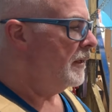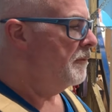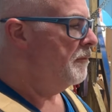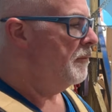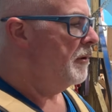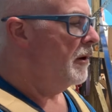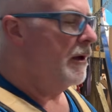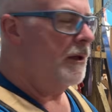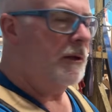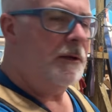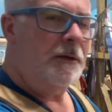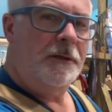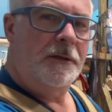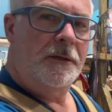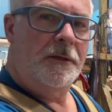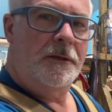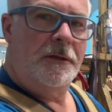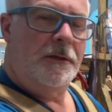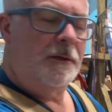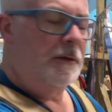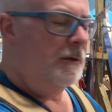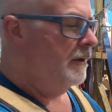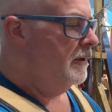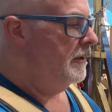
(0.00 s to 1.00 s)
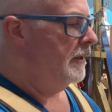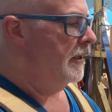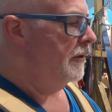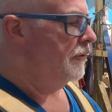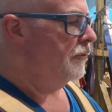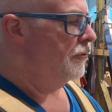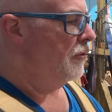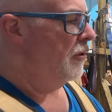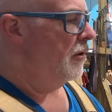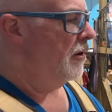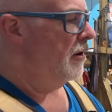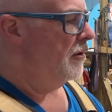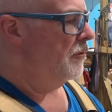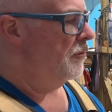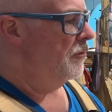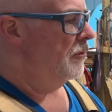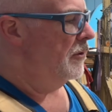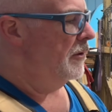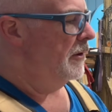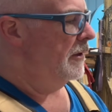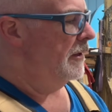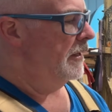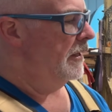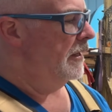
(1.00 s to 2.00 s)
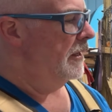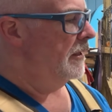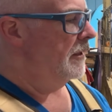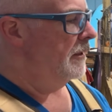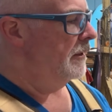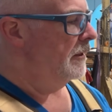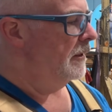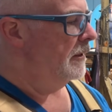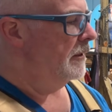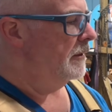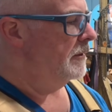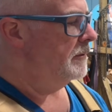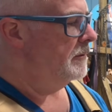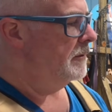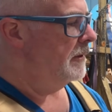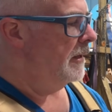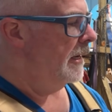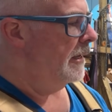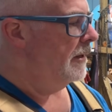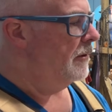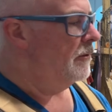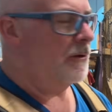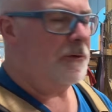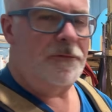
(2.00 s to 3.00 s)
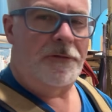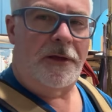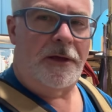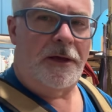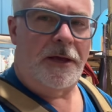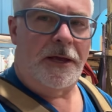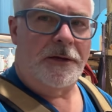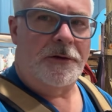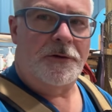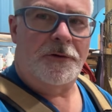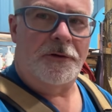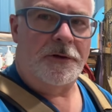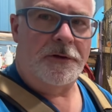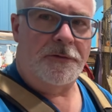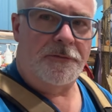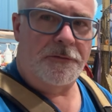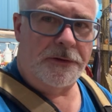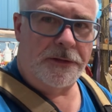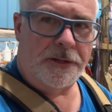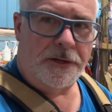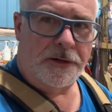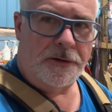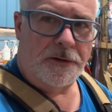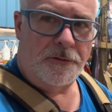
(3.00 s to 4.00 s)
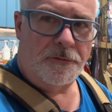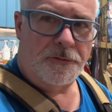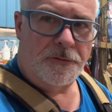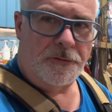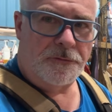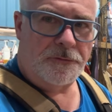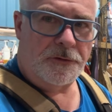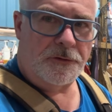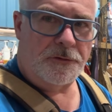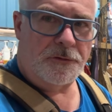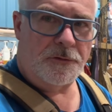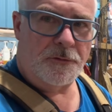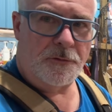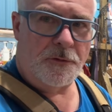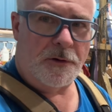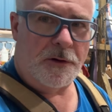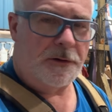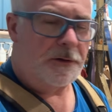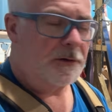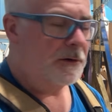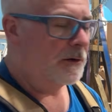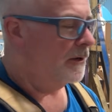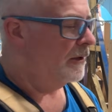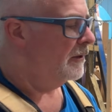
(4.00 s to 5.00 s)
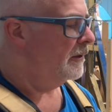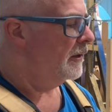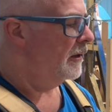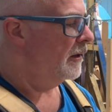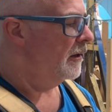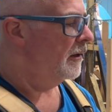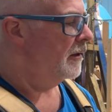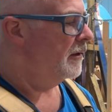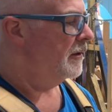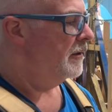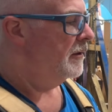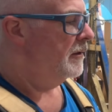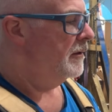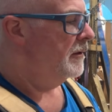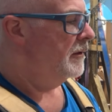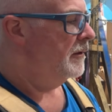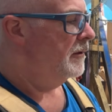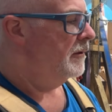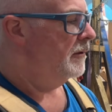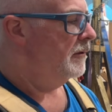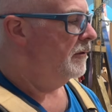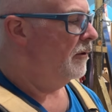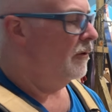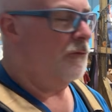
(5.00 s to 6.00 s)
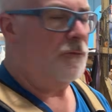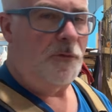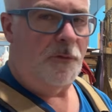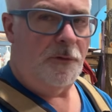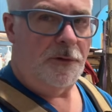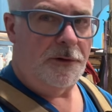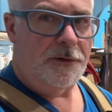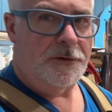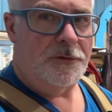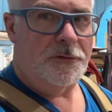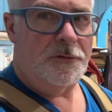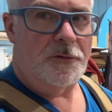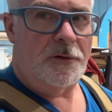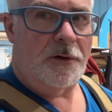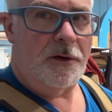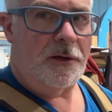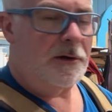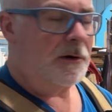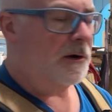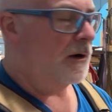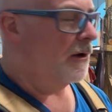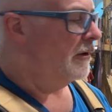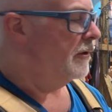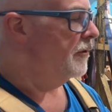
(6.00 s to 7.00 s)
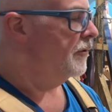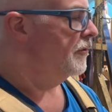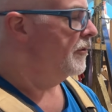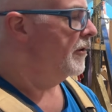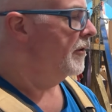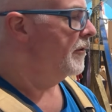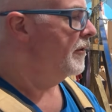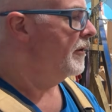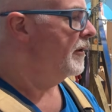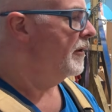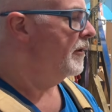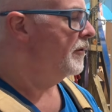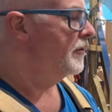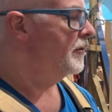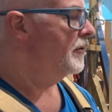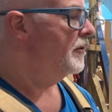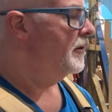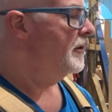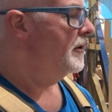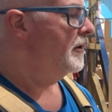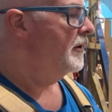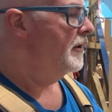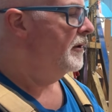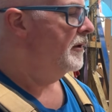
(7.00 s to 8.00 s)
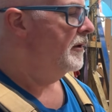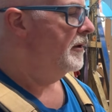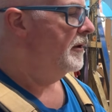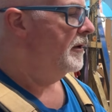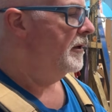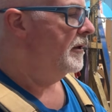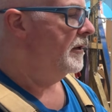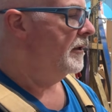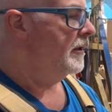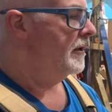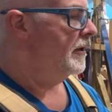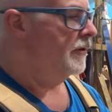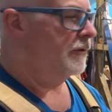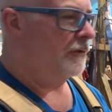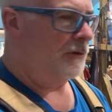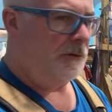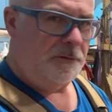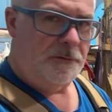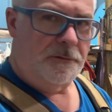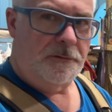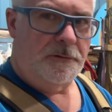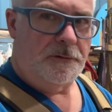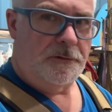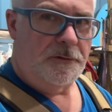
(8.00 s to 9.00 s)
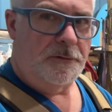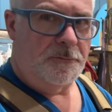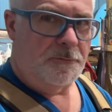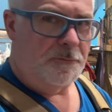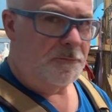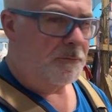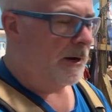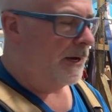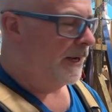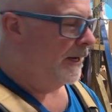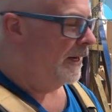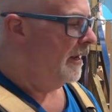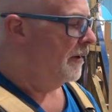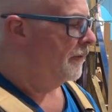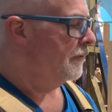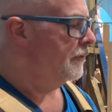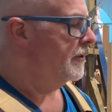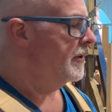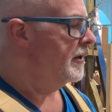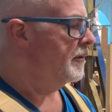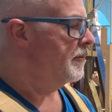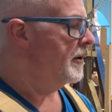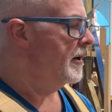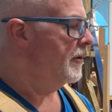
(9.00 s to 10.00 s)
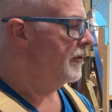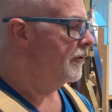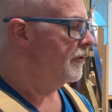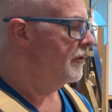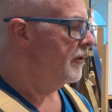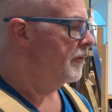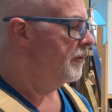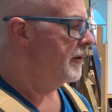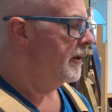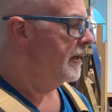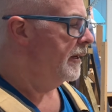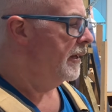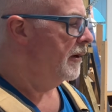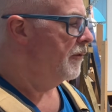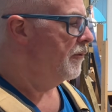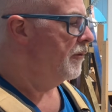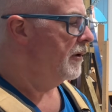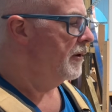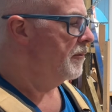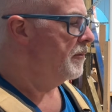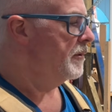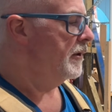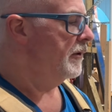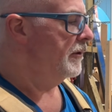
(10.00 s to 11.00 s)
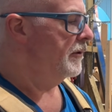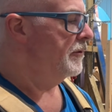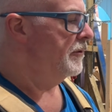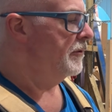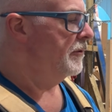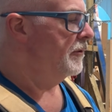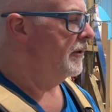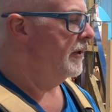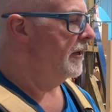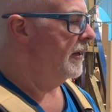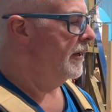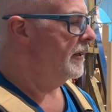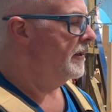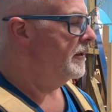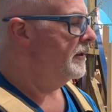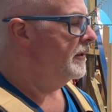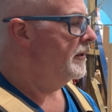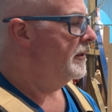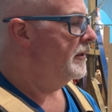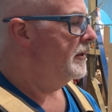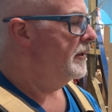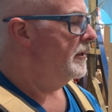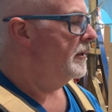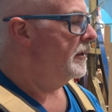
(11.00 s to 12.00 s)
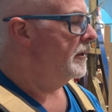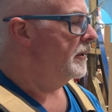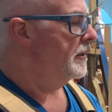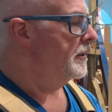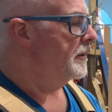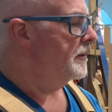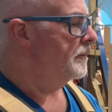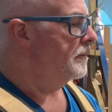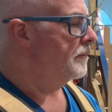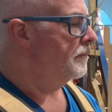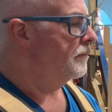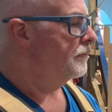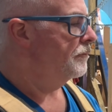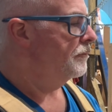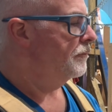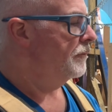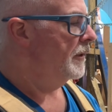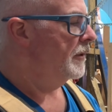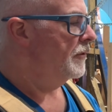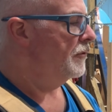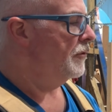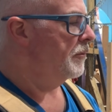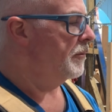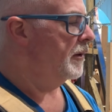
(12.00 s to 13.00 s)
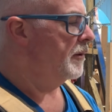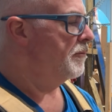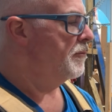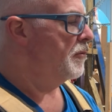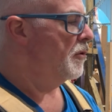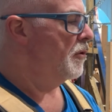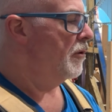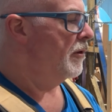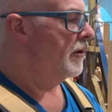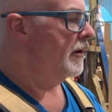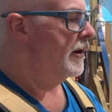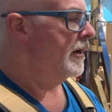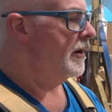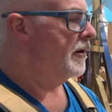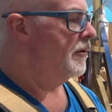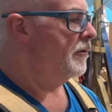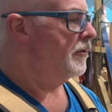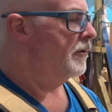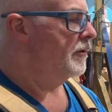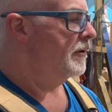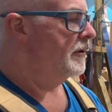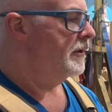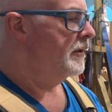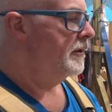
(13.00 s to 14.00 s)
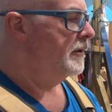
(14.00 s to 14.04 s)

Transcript: but it's raw wood. And I couldn't even get enough 5200 in there or 4200 I'll use on this because it might have to come out someday and I want to be able to do that. So I'm going to bore it out